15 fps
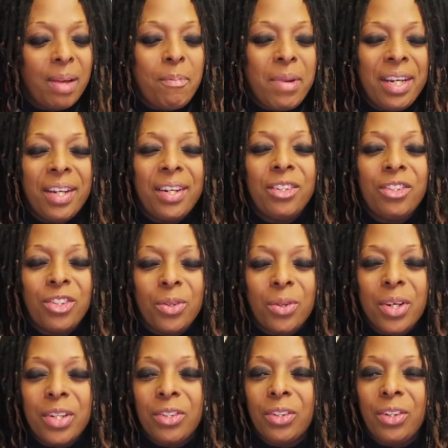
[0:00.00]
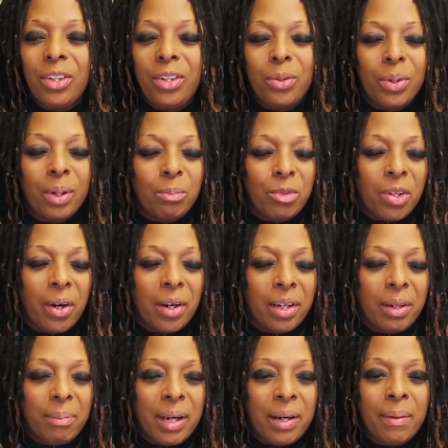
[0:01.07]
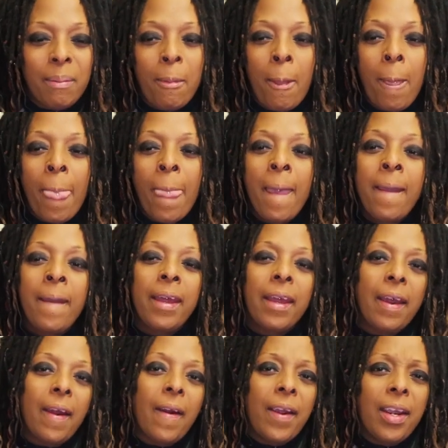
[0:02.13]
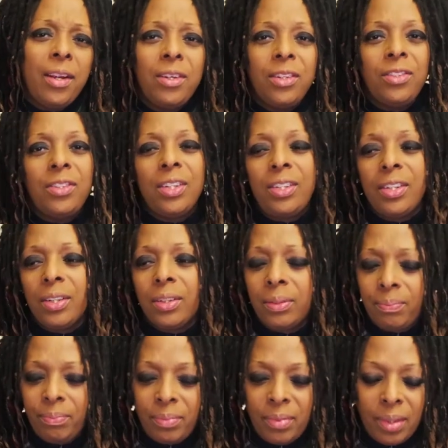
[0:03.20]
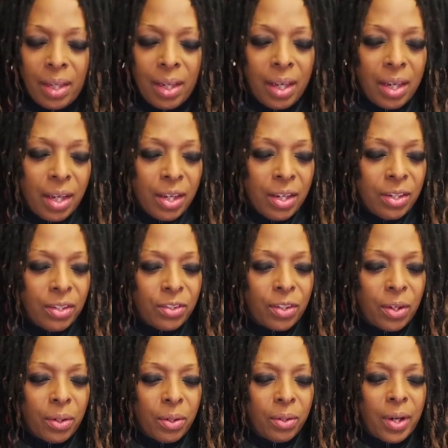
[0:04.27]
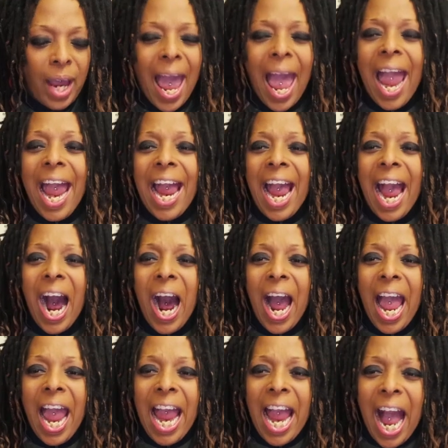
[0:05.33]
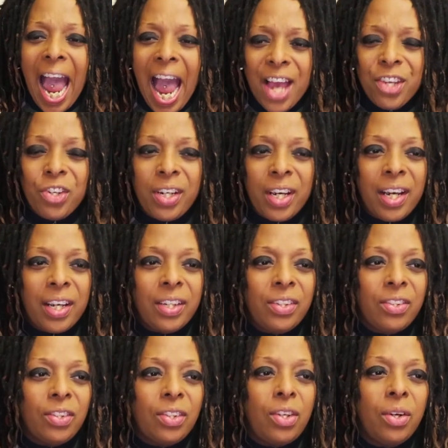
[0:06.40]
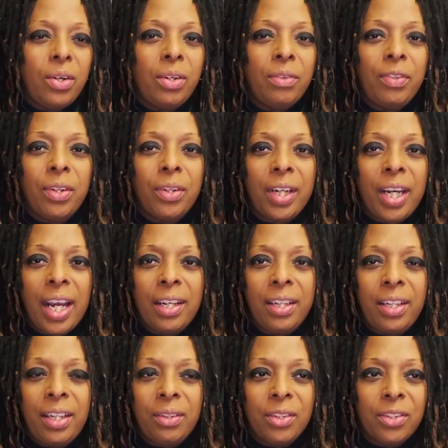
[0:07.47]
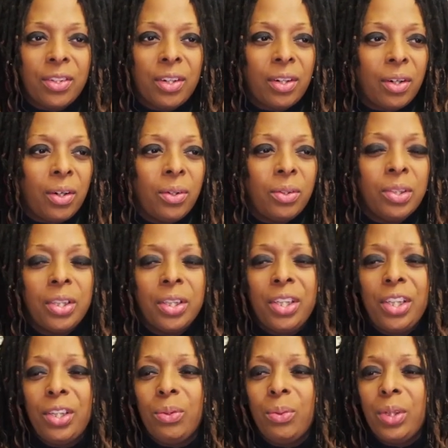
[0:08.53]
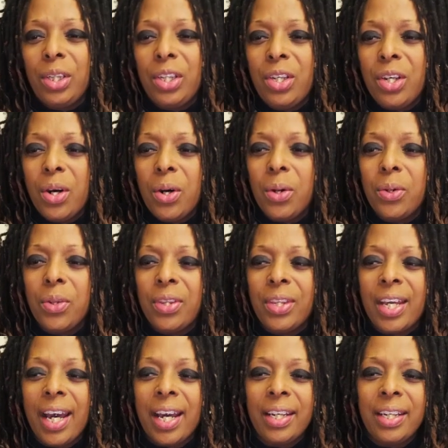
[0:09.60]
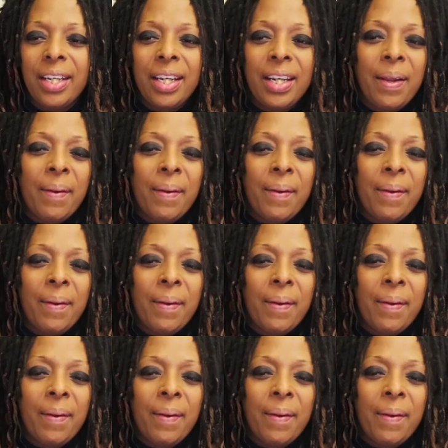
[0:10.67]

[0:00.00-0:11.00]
let me get into it so you know what I'm talking about. All right, here's the deal. So, as you guys know, if you're a Canon EOS R owner, you would know that